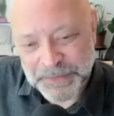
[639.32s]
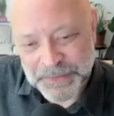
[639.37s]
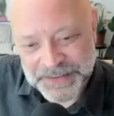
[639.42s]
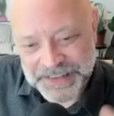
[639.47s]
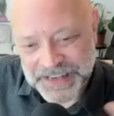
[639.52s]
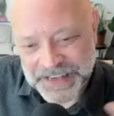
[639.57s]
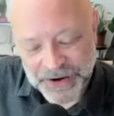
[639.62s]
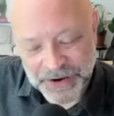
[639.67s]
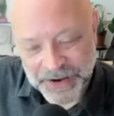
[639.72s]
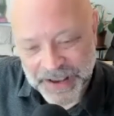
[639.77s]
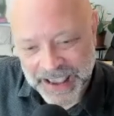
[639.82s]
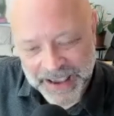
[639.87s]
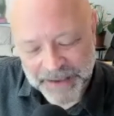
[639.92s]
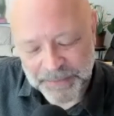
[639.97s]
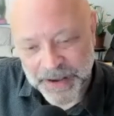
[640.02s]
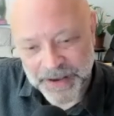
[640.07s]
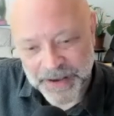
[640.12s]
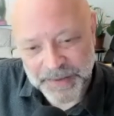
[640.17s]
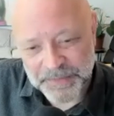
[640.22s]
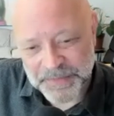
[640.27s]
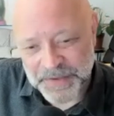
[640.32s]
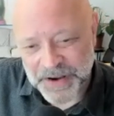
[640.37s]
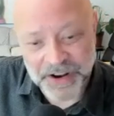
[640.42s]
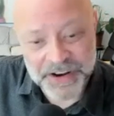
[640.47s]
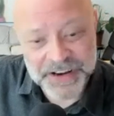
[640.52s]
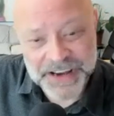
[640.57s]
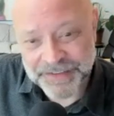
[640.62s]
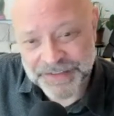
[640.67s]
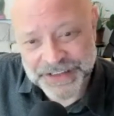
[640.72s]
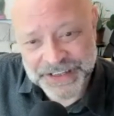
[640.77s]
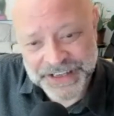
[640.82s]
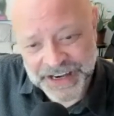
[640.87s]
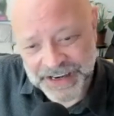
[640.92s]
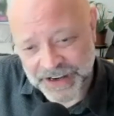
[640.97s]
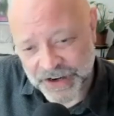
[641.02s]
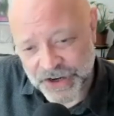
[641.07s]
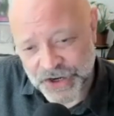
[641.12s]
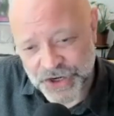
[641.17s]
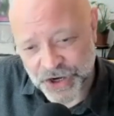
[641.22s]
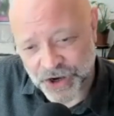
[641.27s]
did okay, but you know, I'd never seen it
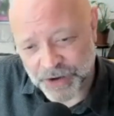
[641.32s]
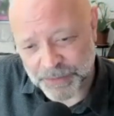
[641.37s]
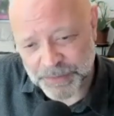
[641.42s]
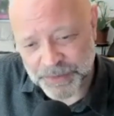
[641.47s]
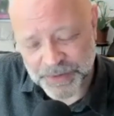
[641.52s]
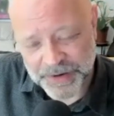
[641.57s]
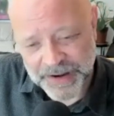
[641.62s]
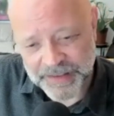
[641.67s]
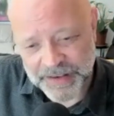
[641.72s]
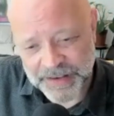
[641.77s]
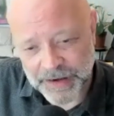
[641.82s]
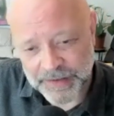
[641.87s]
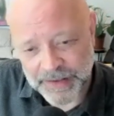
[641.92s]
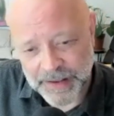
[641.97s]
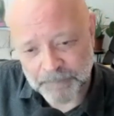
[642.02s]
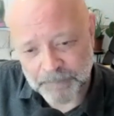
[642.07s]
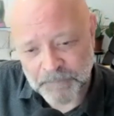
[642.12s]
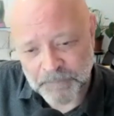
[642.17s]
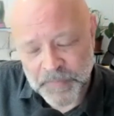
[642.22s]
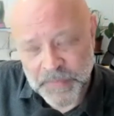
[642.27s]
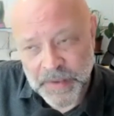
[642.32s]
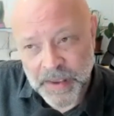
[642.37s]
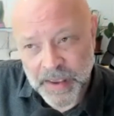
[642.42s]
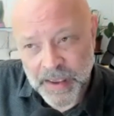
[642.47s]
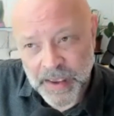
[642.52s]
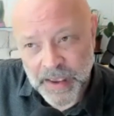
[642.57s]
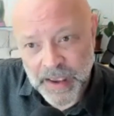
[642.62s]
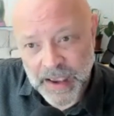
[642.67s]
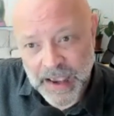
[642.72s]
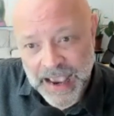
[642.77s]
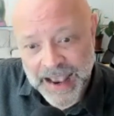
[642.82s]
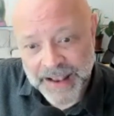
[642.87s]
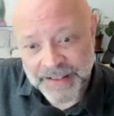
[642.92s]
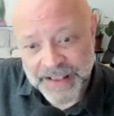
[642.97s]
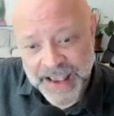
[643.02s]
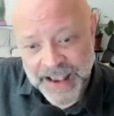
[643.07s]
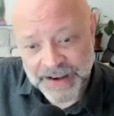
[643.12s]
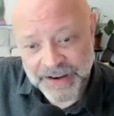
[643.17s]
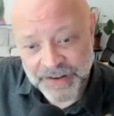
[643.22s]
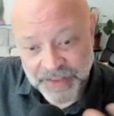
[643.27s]
in a shop or anything like that. And
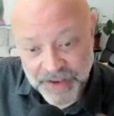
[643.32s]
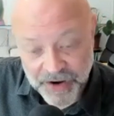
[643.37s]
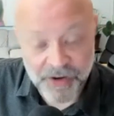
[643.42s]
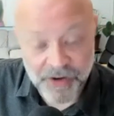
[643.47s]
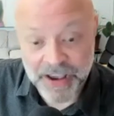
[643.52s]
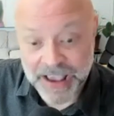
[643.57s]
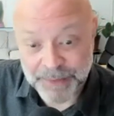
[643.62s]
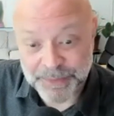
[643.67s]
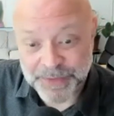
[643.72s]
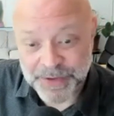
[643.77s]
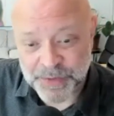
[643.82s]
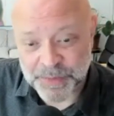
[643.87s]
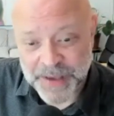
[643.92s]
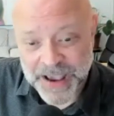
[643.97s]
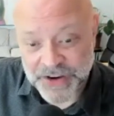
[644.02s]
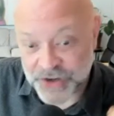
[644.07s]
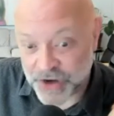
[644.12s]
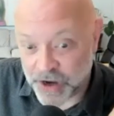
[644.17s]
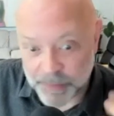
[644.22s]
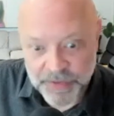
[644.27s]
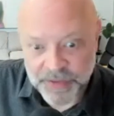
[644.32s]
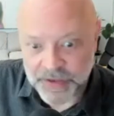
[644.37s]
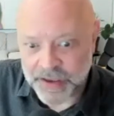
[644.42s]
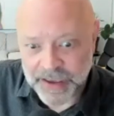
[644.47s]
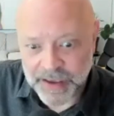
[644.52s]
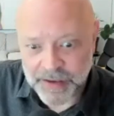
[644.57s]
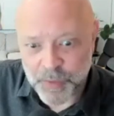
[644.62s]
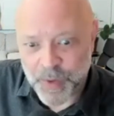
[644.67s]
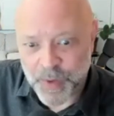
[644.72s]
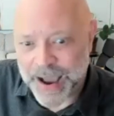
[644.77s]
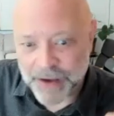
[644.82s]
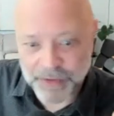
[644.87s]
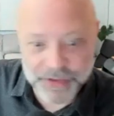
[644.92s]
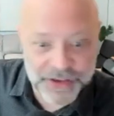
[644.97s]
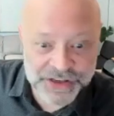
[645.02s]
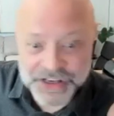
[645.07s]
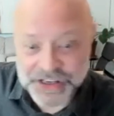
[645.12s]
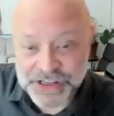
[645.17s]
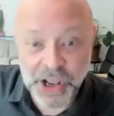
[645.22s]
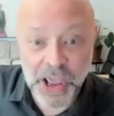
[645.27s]
then there I am with Ramesh. I'm thinking, wow,
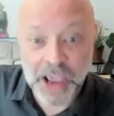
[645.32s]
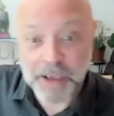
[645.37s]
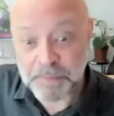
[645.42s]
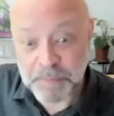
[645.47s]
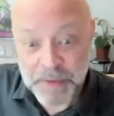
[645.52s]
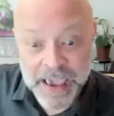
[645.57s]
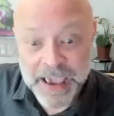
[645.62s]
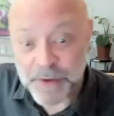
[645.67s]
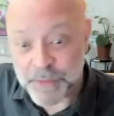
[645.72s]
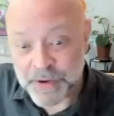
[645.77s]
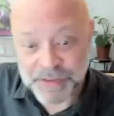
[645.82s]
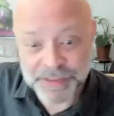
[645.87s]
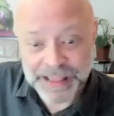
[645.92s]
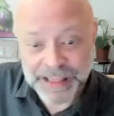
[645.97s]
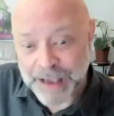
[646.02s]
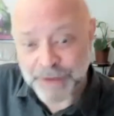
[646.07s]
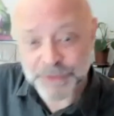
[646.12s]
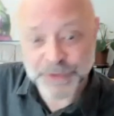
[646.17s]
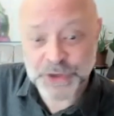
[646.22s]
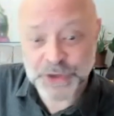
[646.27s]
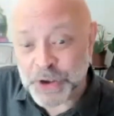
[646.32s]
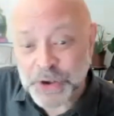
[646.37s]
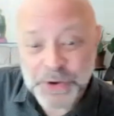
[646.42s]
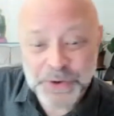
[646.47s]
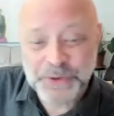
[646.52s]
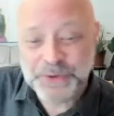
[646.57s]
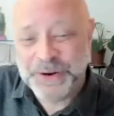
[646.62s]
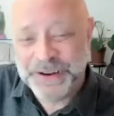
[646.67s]
this is like being with Lao Tzu.